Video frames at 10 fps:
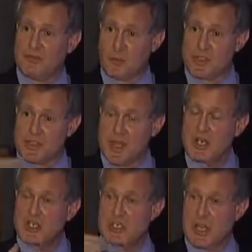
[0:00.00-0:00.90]
force
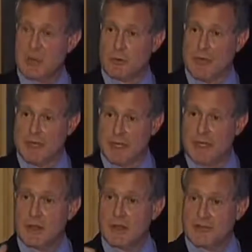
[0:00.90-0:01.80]

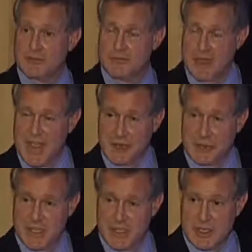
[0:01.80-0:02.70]
generating the
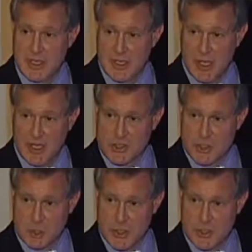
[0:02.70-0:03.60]
energy
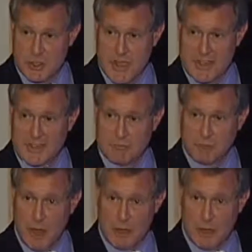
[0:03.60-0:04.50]
storage as the
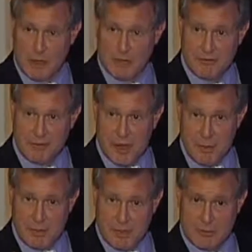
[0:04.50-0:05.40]
primary
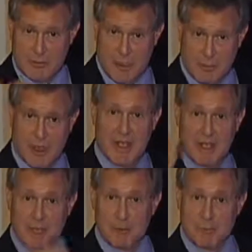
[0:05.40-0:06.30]
phenomenon, remember?
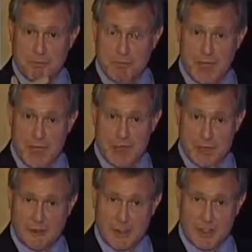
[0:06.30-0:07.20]
If you're
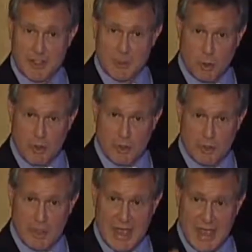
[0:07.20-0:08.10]
going to store it
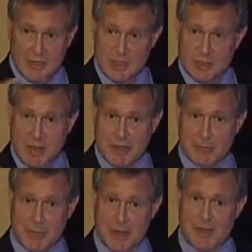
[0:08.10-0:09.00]
and you expect
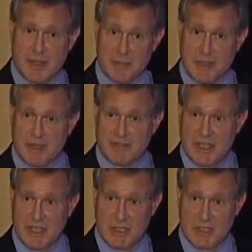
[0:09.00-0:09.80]
to burn it, then you're going to have to